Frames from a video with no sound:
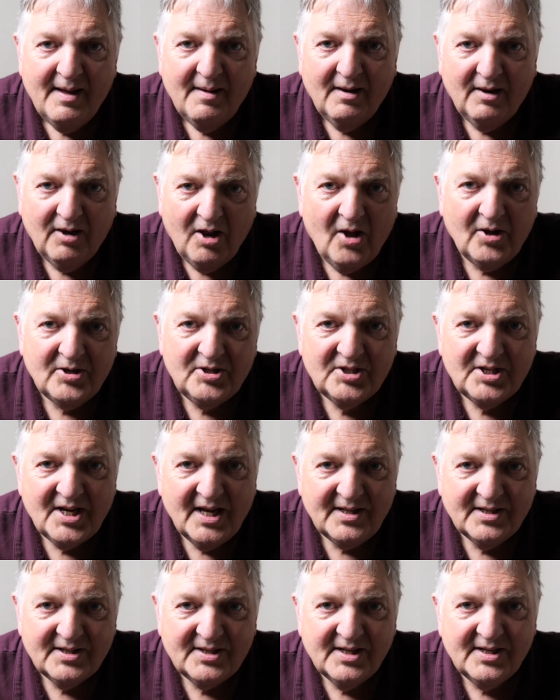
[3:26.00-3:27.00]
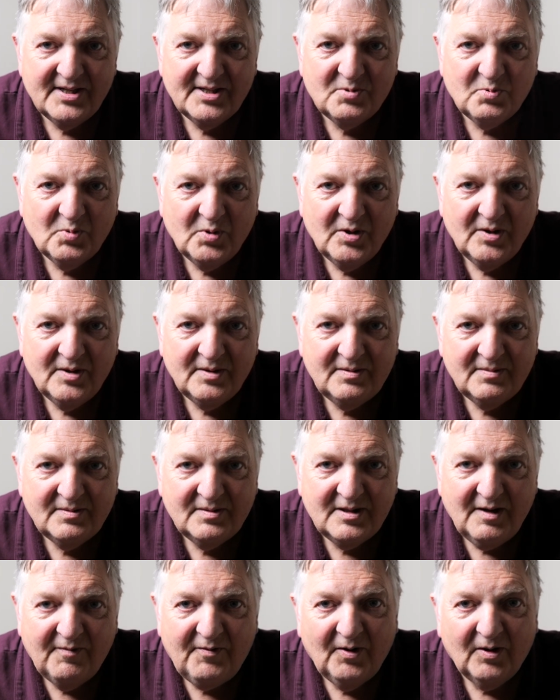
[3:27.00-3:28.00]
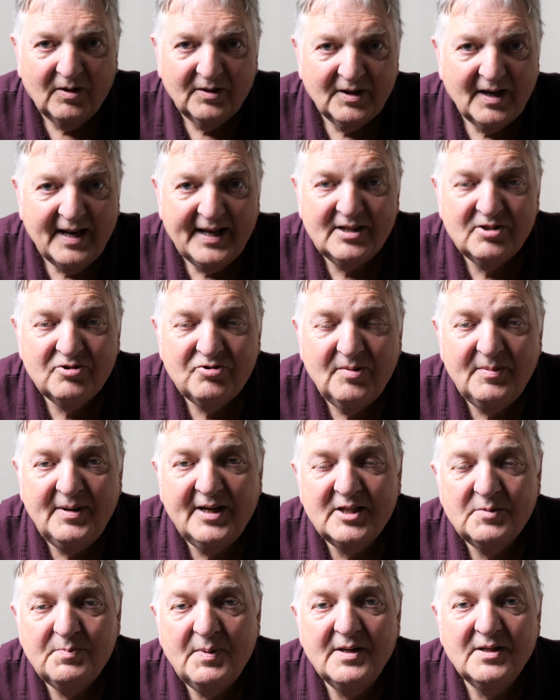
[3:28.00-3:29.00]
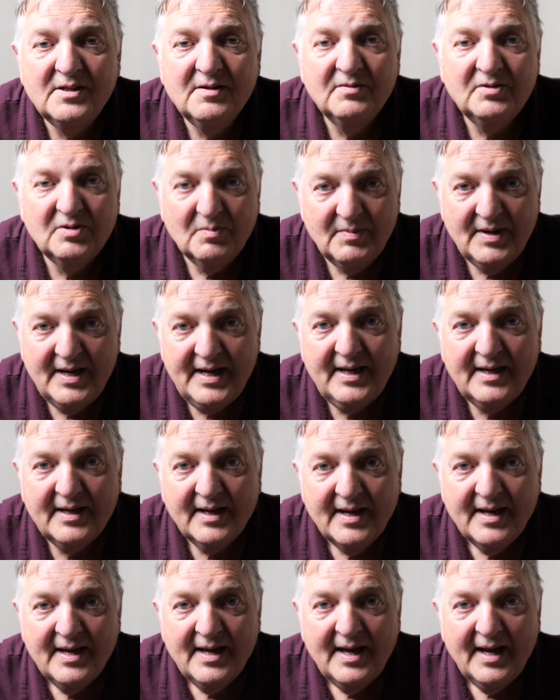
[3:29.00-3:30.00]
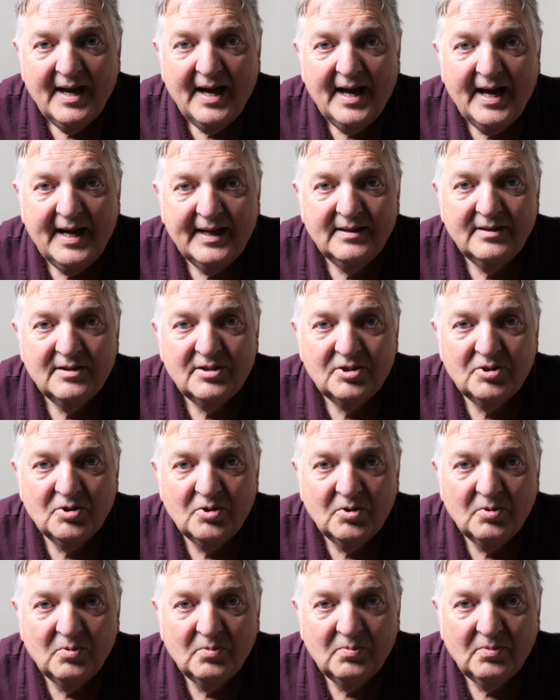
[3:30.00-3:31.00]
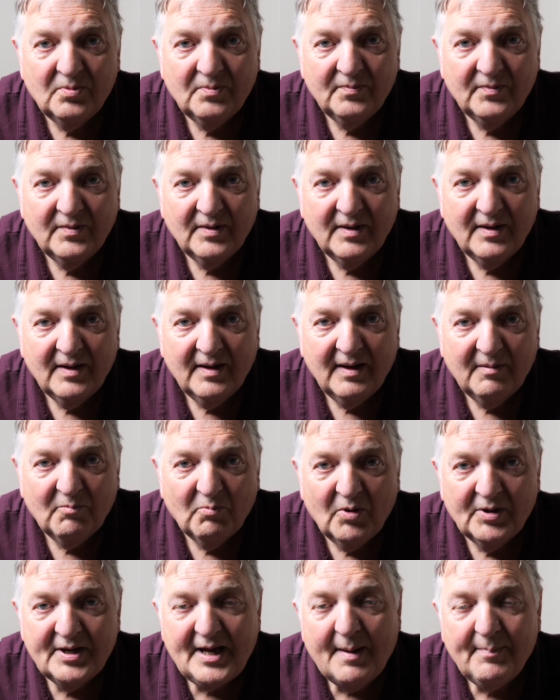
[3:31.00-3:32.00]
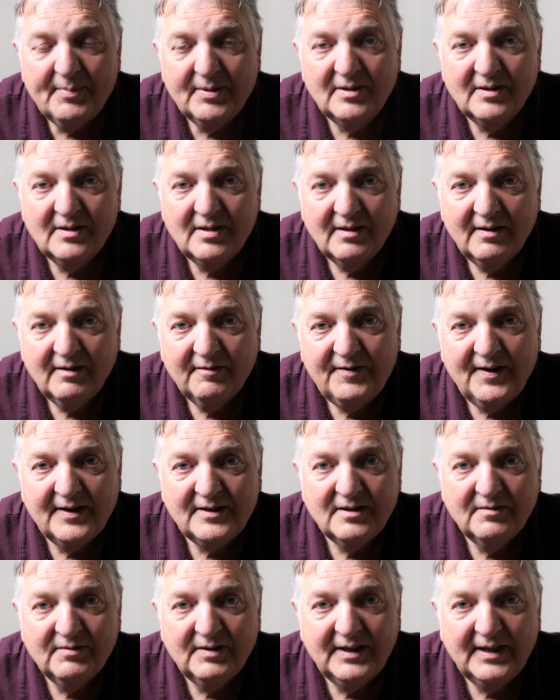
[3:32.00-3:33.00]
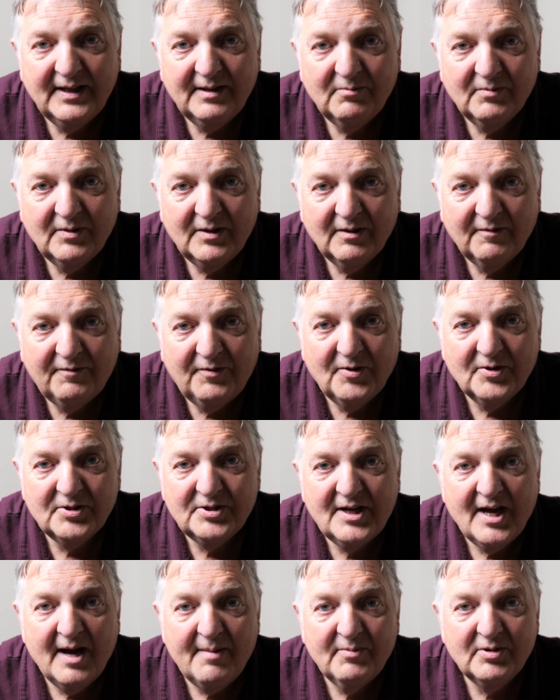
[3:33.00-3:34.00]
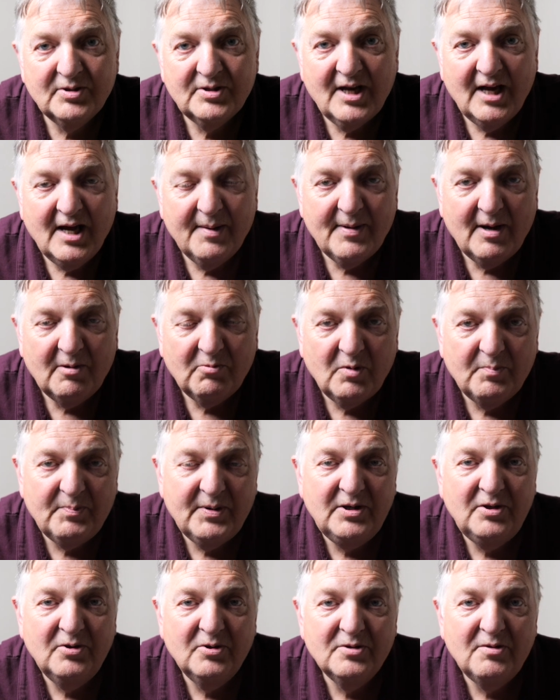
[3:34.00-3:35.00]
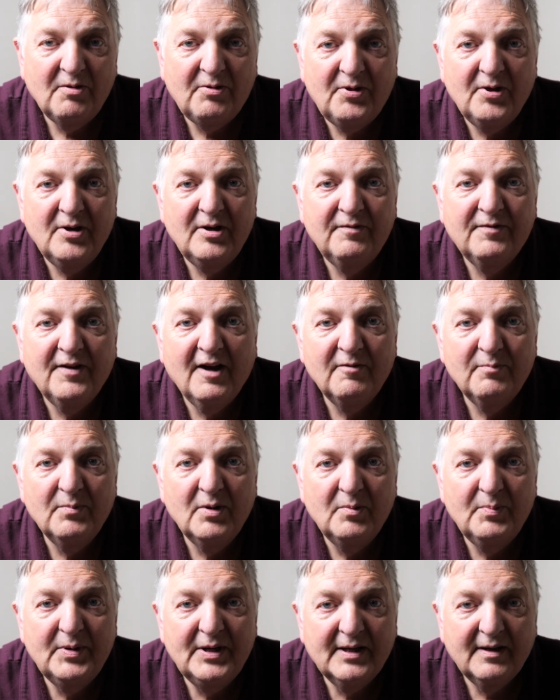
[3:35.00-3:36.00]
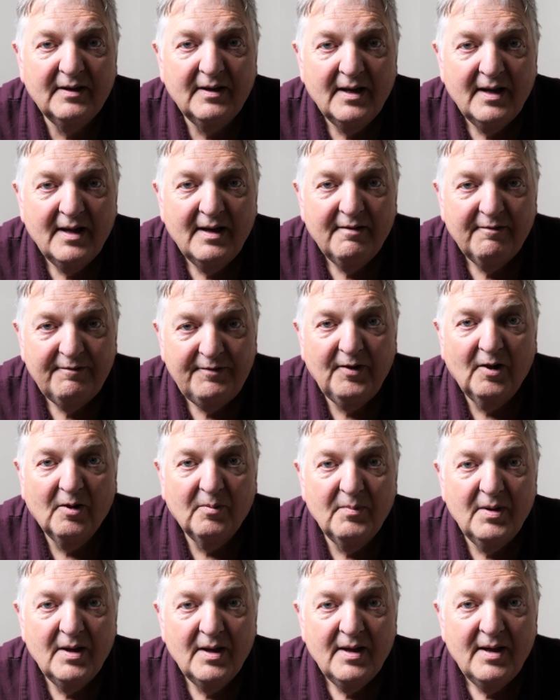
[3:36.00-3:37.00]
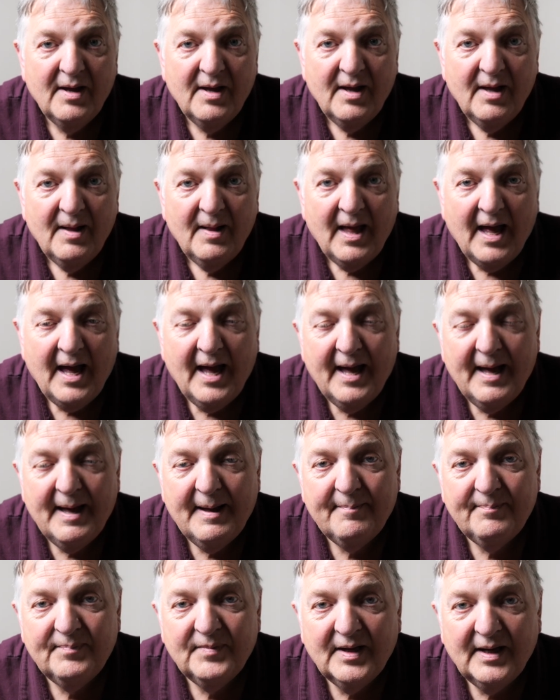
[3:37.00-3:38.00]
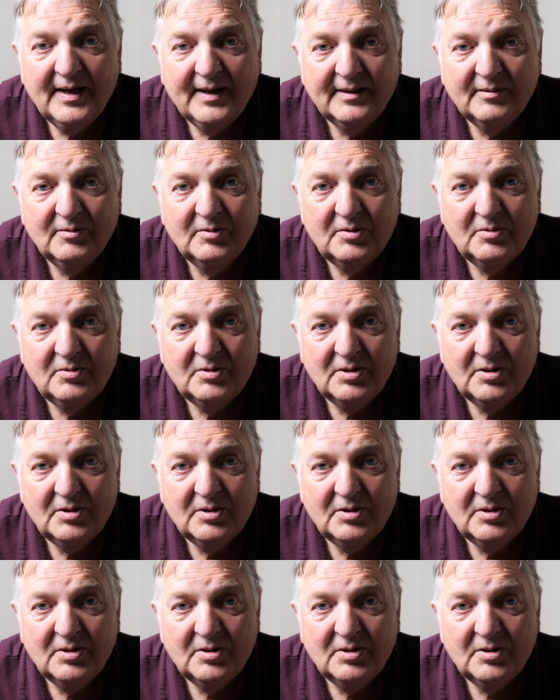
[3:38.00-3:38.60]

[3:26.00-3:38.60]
Large sensors were difficult and extremely expensive to make. And so, uh, what happened effectively in, when the first cameras came out, we've been using 35 millimeter film, um, and